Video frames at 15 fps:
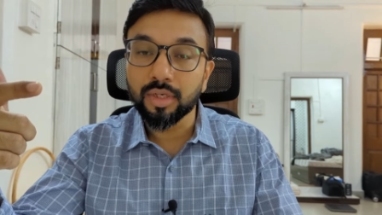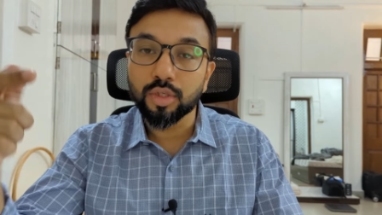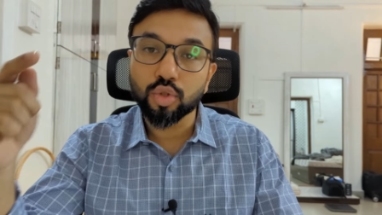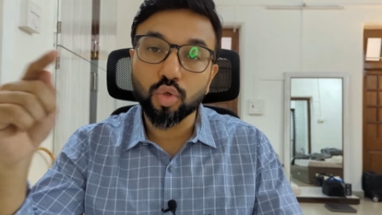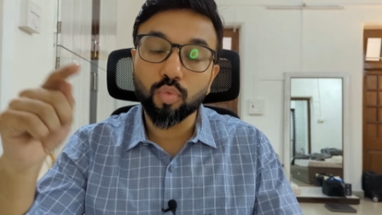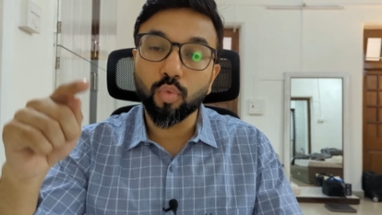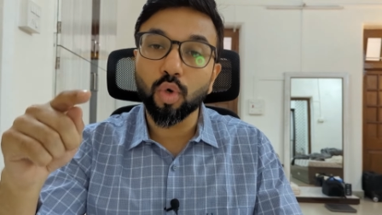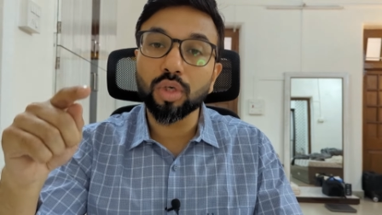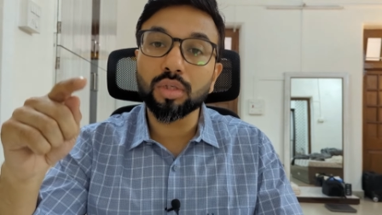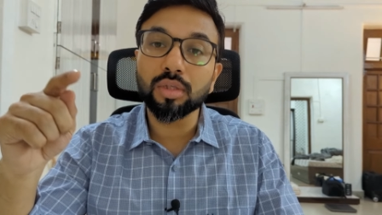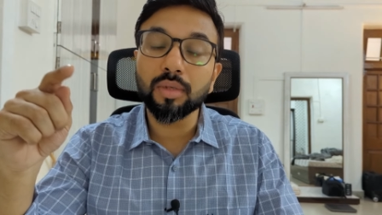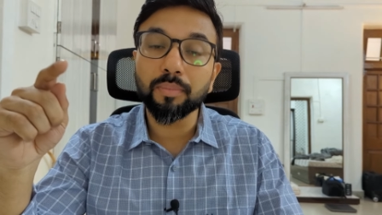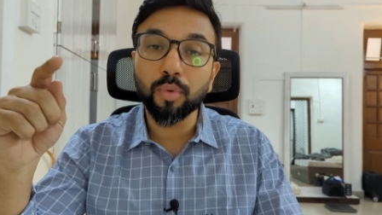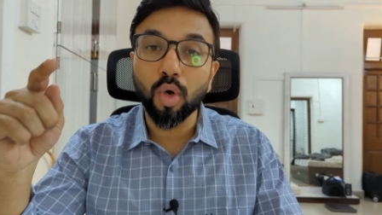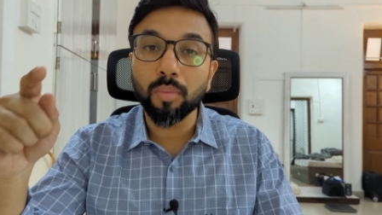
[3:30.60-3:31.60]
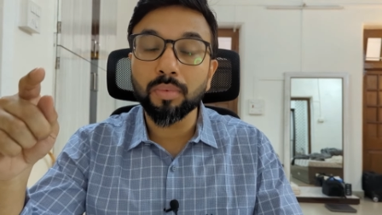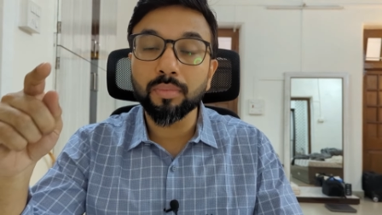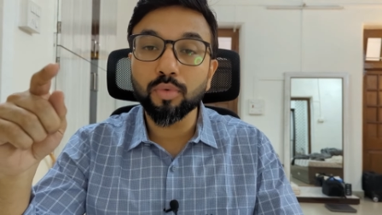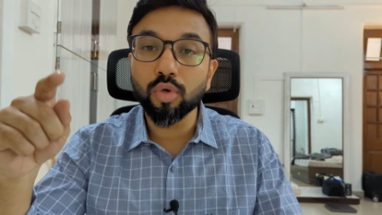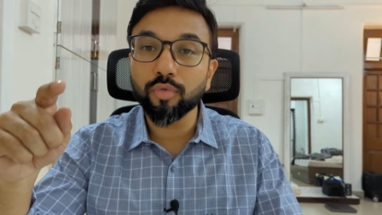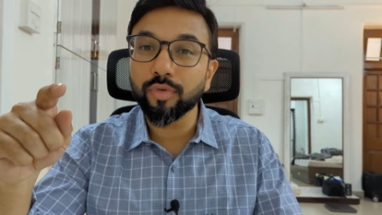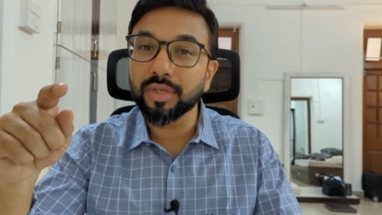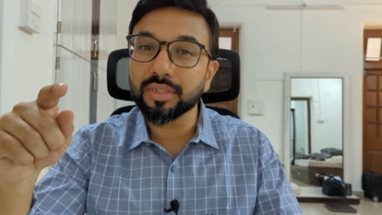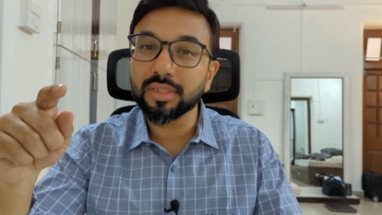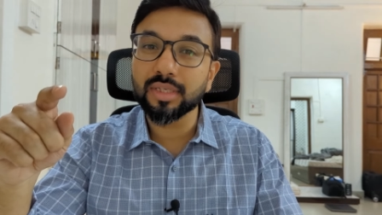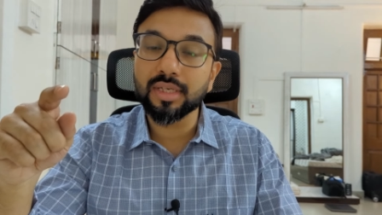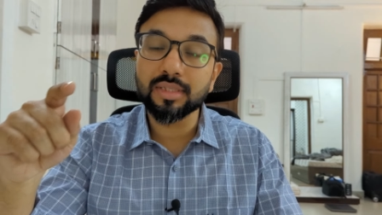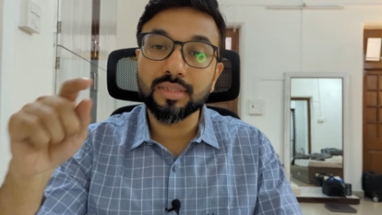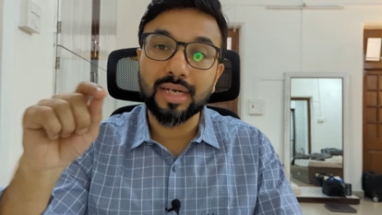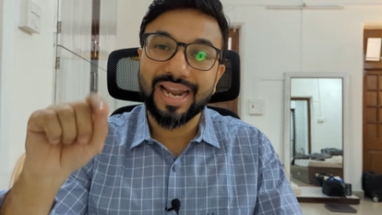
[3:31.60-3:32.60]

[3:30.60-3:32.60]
So what the problem you are facing is,